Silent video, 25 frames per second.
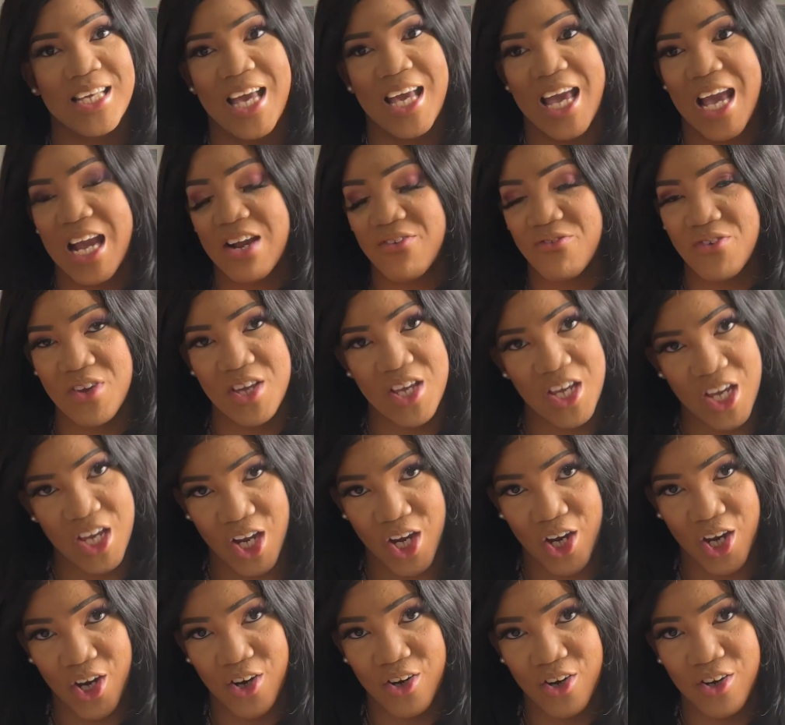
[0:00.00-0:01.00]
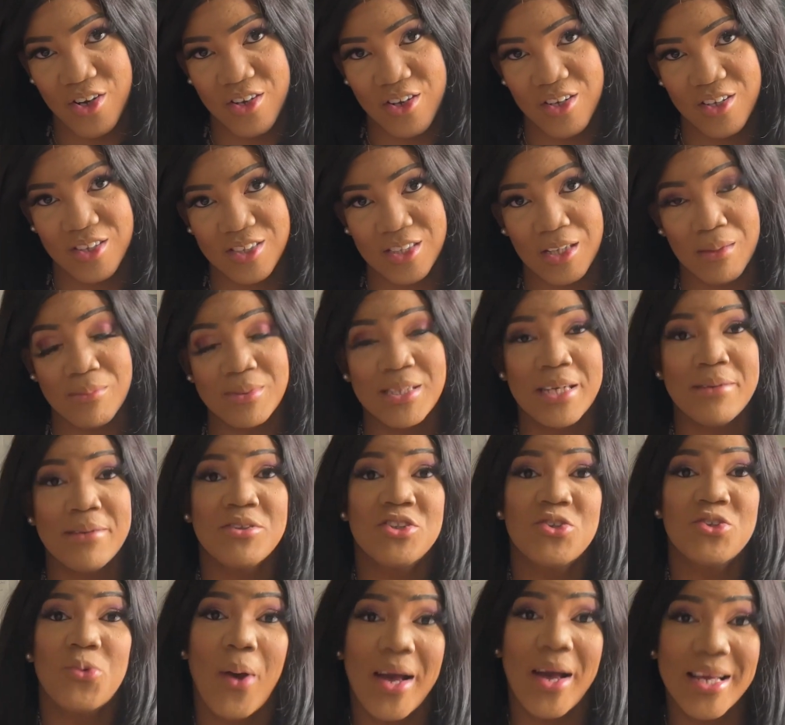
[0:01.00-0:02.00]
every year,
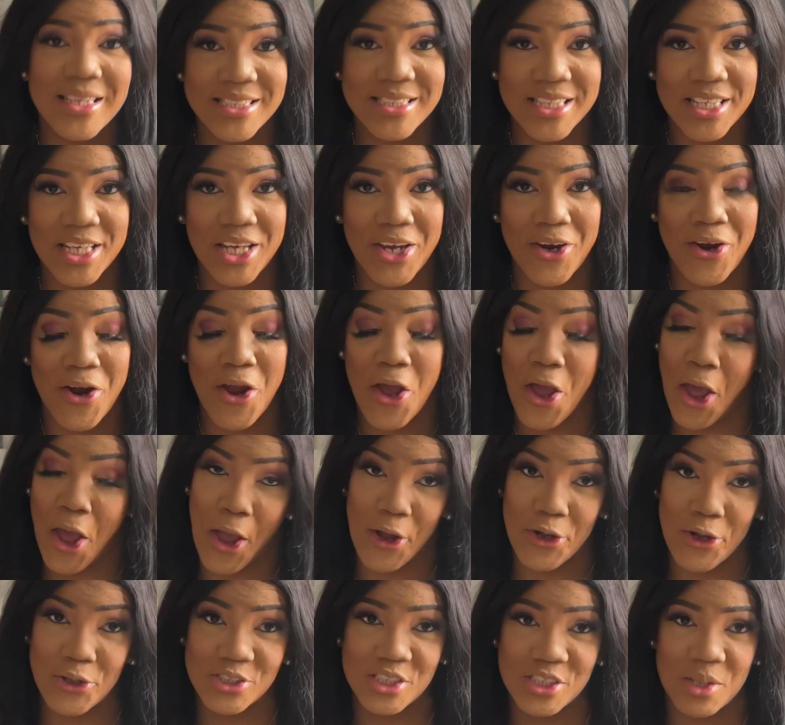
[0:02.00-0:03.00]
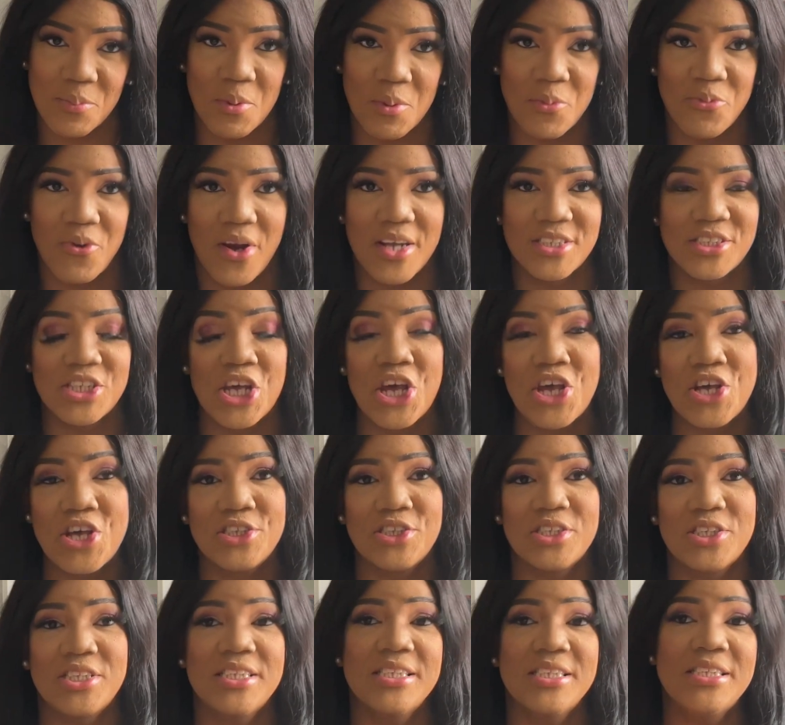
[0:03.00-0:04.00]
sometimes twice a year, it goes up in price.
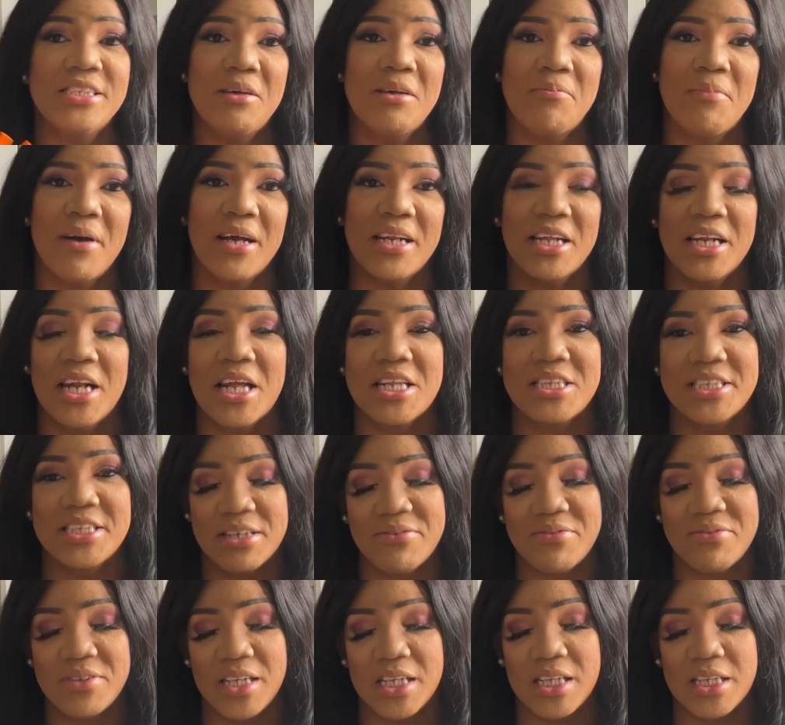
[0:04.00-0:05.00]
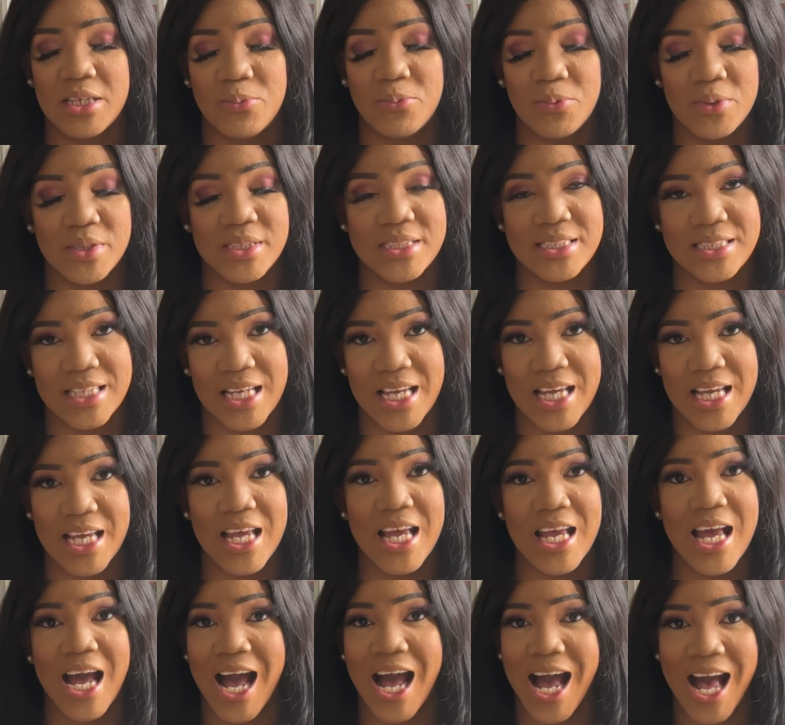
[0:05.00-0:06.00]
So this is a bag that I definitely would say
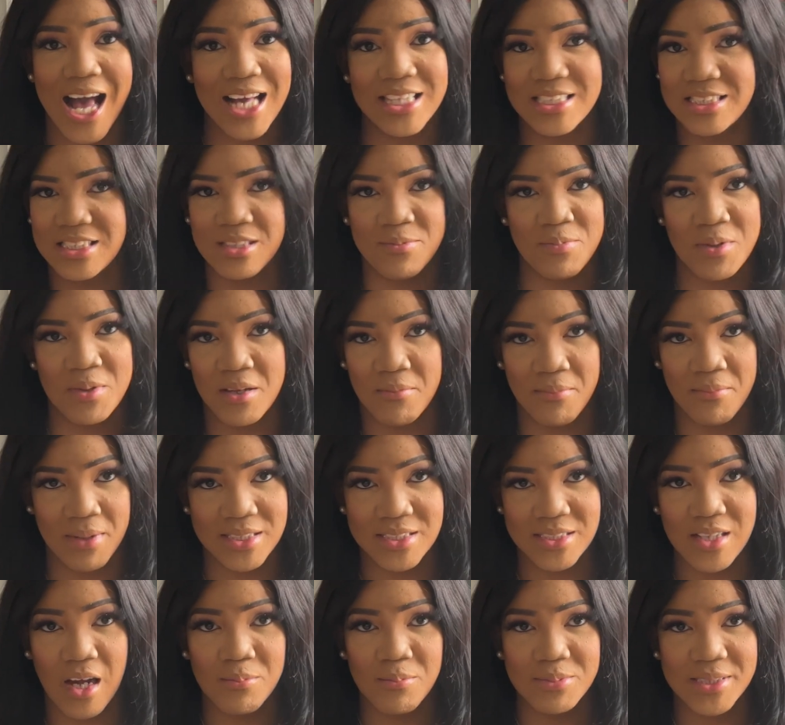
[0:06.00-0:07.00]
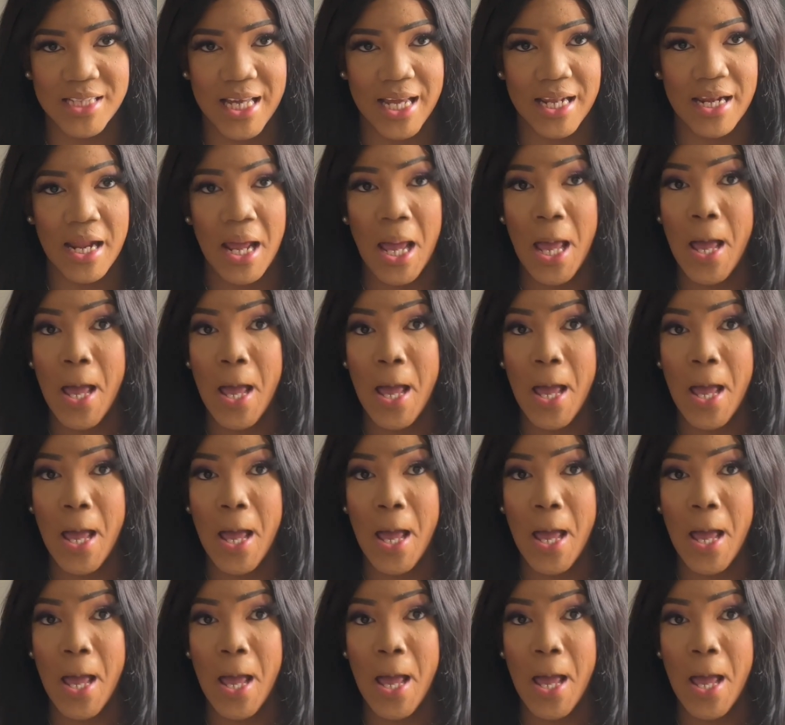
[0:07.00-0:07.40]
has to be in my top 10.